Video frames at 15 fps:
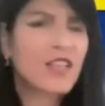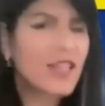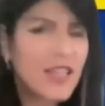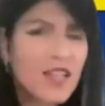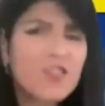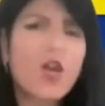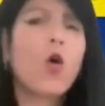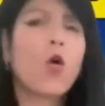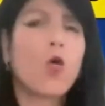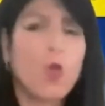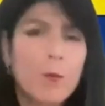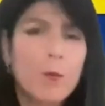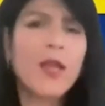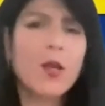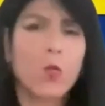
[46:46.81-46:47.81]
it is a whole
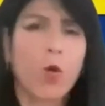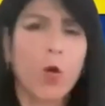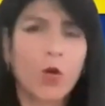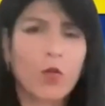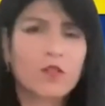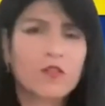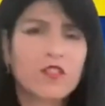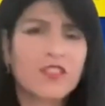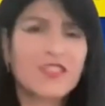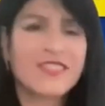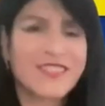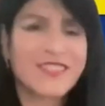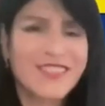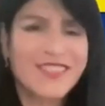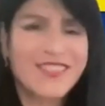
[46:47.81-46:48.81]
big world.
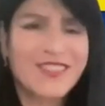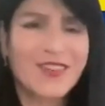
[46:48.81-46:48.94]
So,